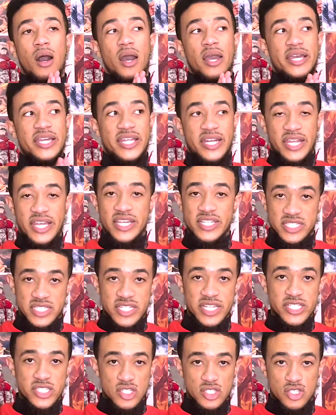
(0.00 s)
in his
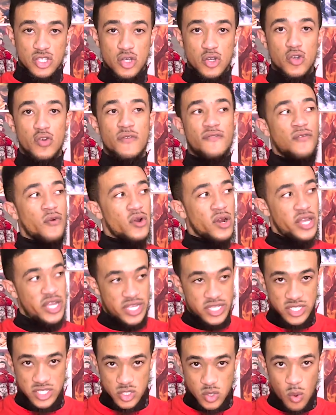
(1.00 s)
season two for
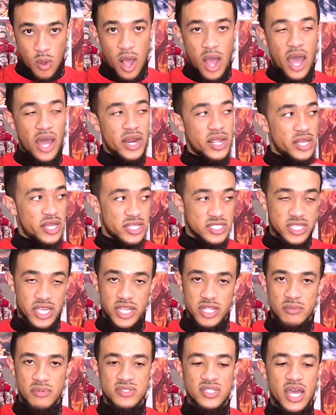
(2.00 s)
his squad, his
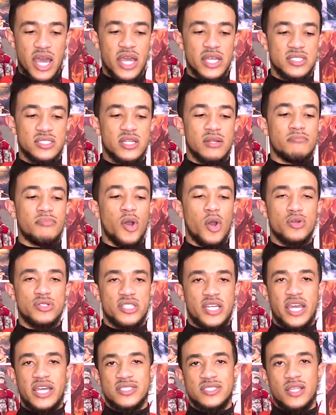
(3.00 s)
Kingdom of Science, than Boji
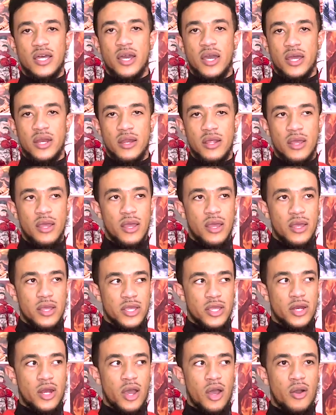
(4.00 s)
has done,
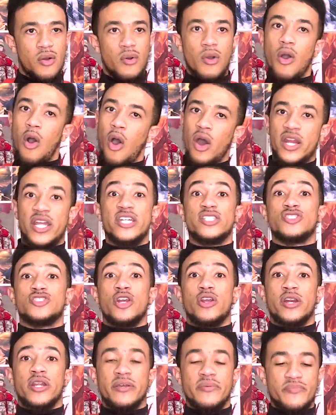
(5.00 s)
you know, on his
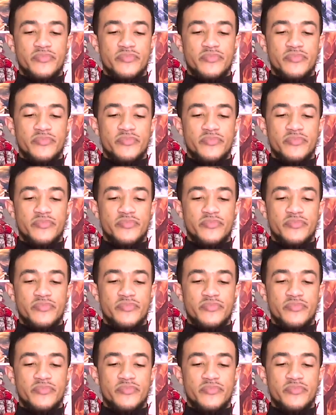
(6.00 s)
journey.